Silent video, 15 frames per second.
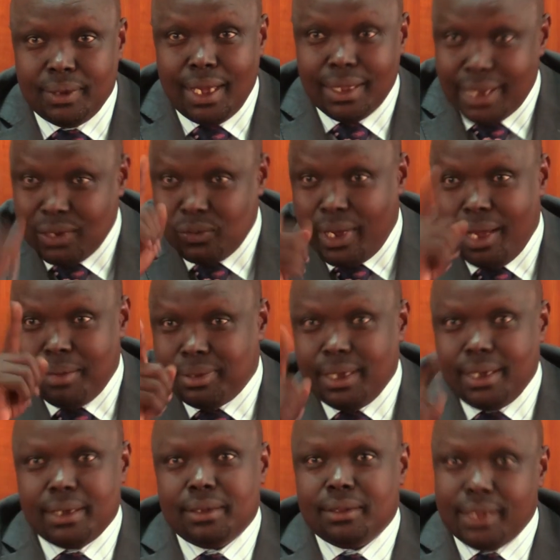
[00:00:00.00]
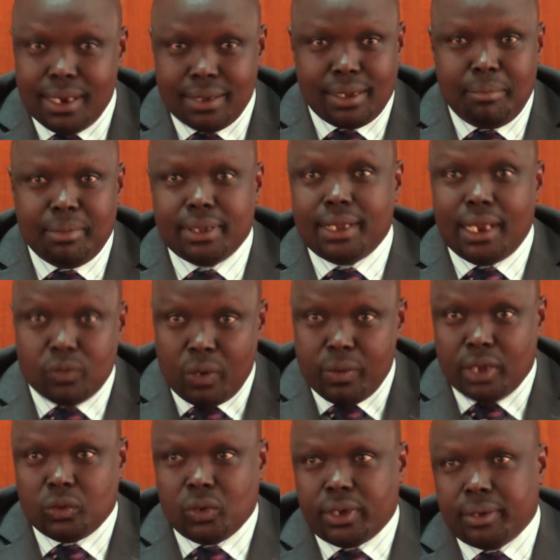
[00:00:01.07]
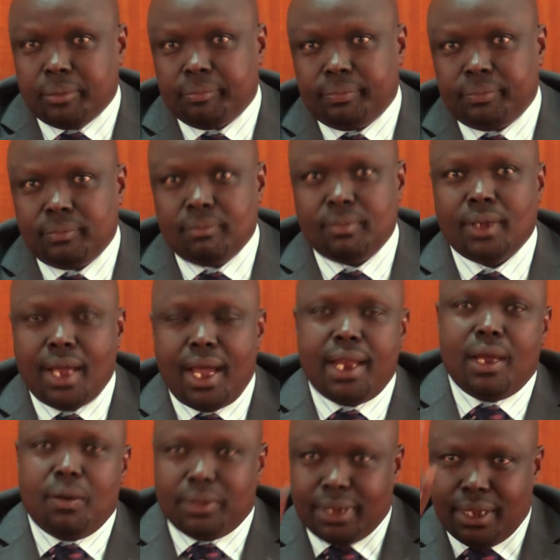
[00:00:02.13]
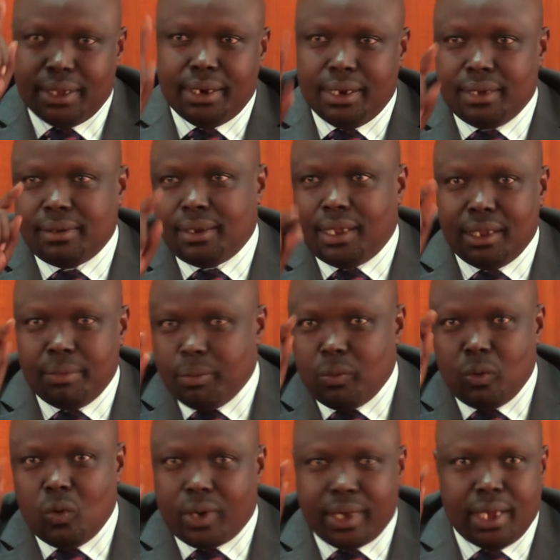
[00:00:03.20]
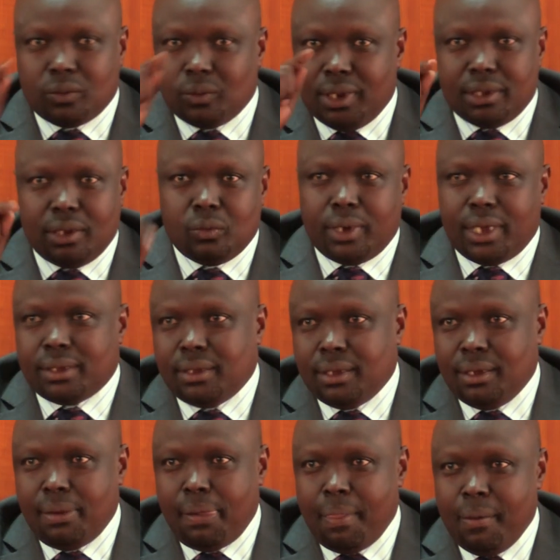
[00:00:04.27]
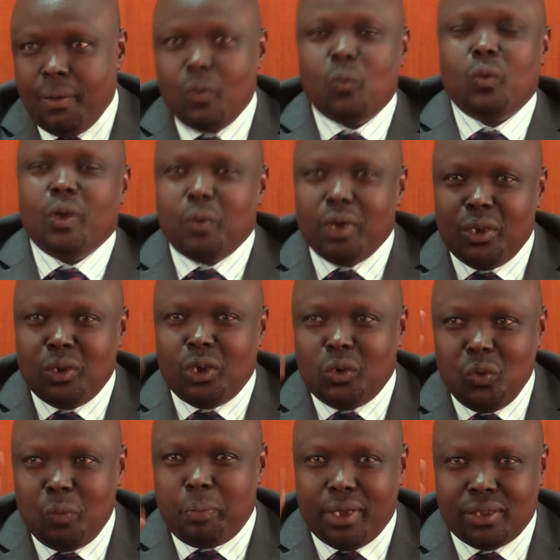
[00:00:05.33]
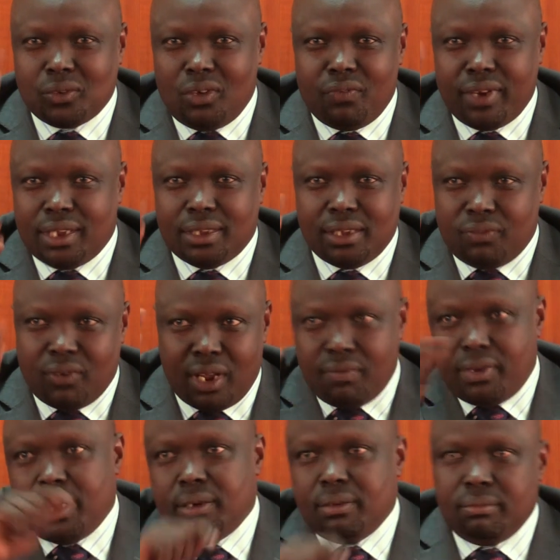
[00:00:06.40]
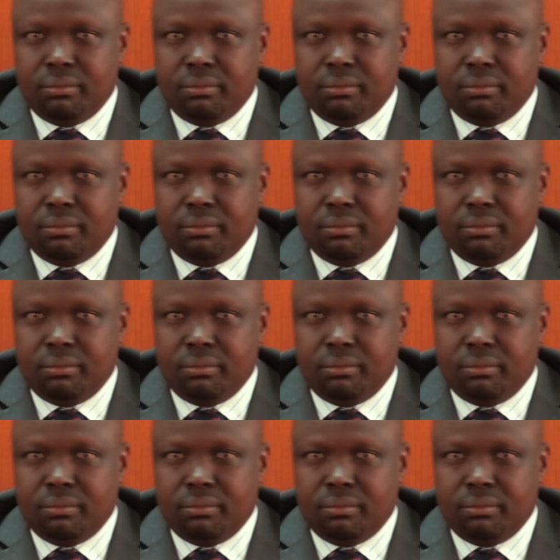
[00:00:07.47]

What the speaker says: And that's why I'm saying there is something. That's why we are talking. And I will tell the nation and the people who care to listen to us, we will not do press conferences forever